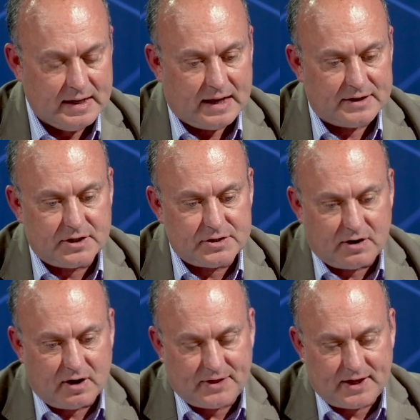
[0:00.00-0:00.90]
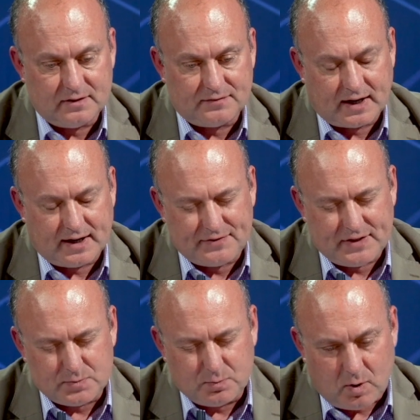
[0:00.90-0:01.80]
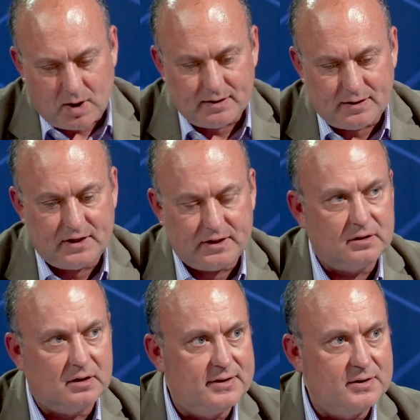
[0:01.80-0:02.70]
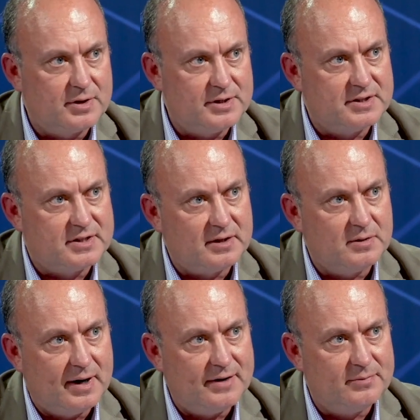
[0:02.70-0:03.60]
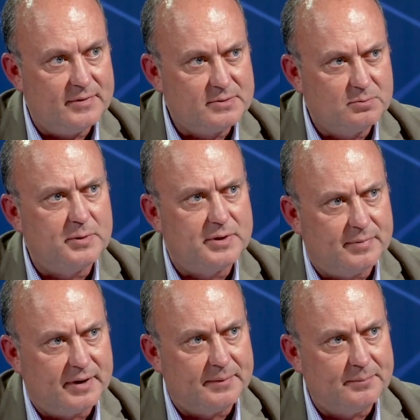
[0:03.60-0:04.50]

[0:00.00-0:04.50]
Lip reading: And so, Jerome, thank you for that. If there's one thing you'd like the audience to take away from this, what would it be?